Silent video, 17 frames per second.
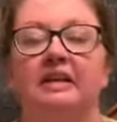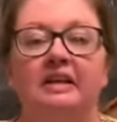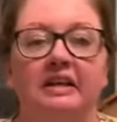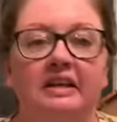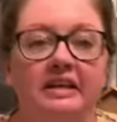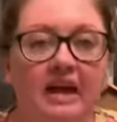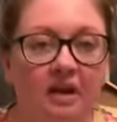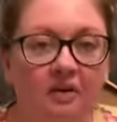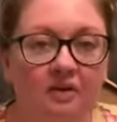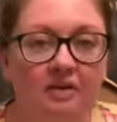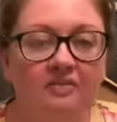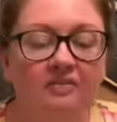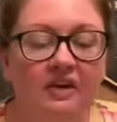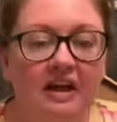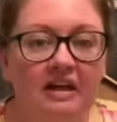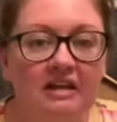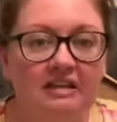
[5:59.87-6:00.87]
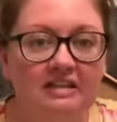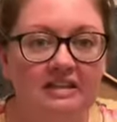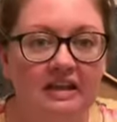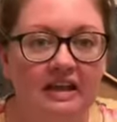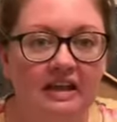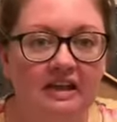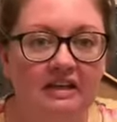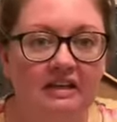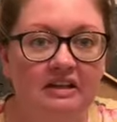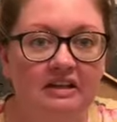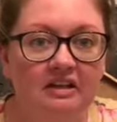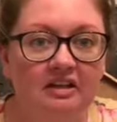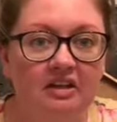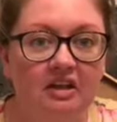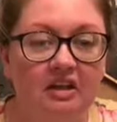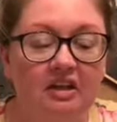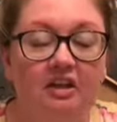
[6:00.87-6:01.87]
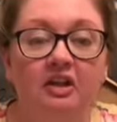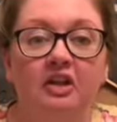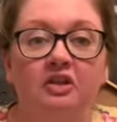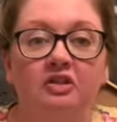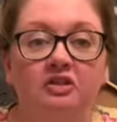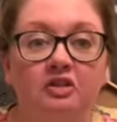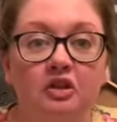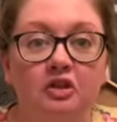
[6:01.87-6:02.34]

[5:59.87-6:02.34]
Now, if I said the